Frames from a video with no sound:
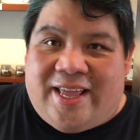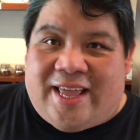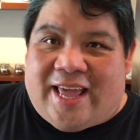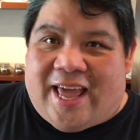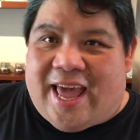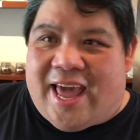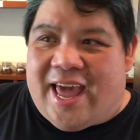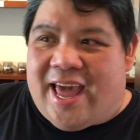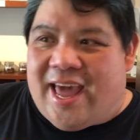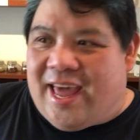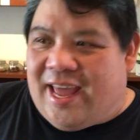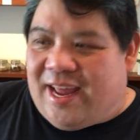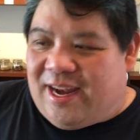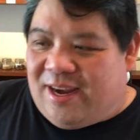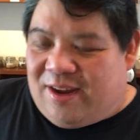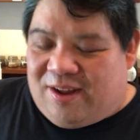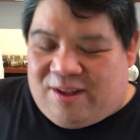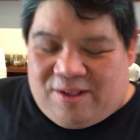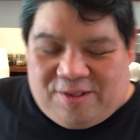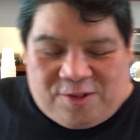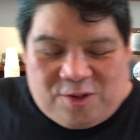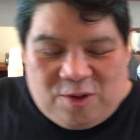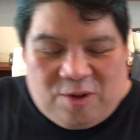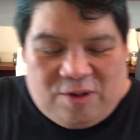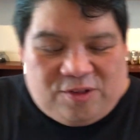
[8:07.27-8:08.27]
And
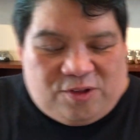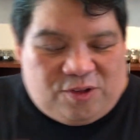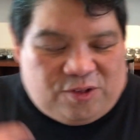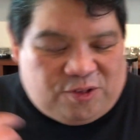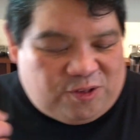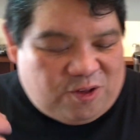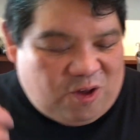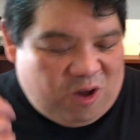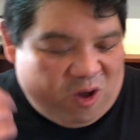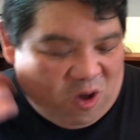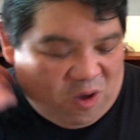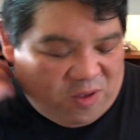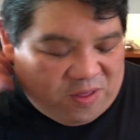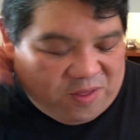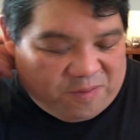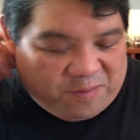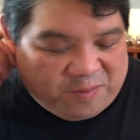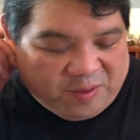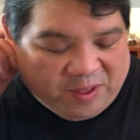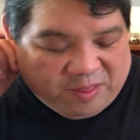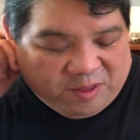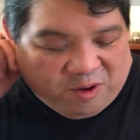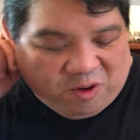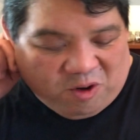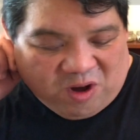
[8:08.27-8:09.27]
so as you saw
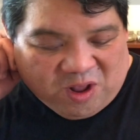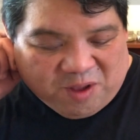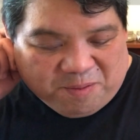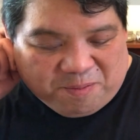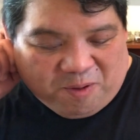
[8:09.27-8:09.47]
in the earlier